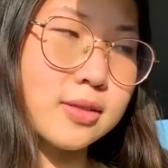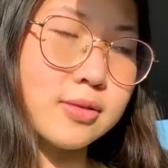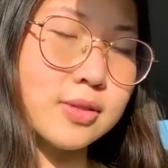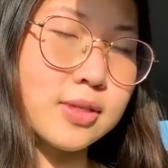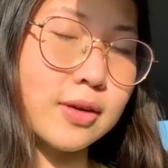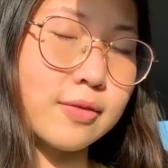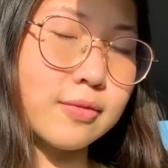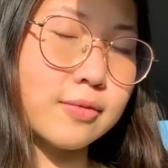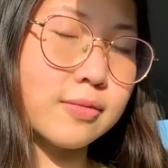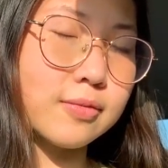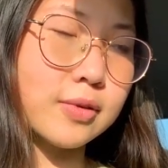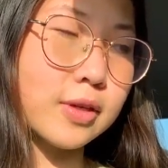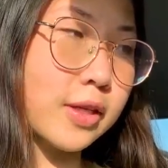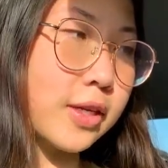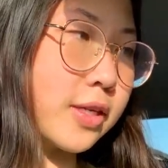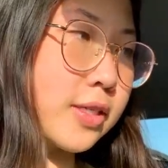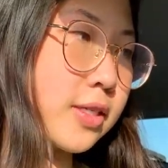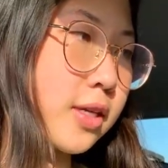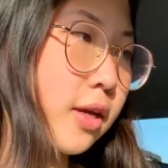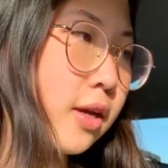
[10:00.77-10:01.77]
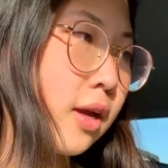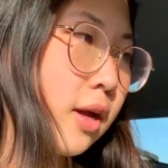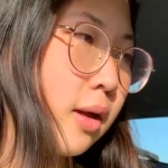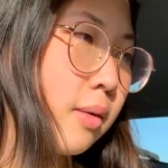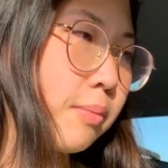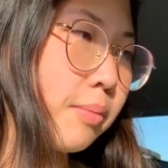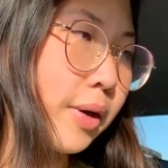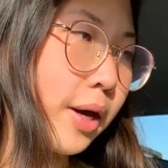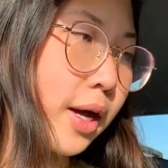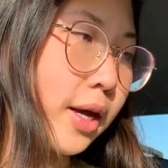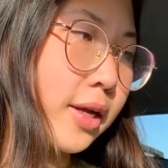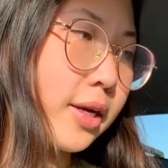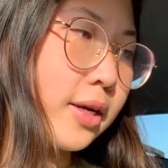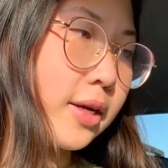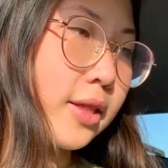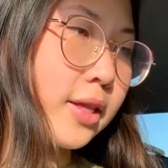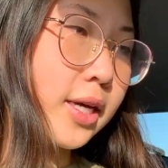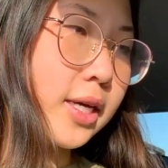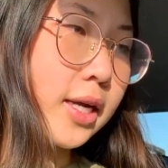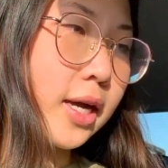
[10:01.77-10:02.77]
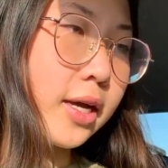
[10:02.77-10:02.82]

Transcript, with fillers: It was like really easy. But then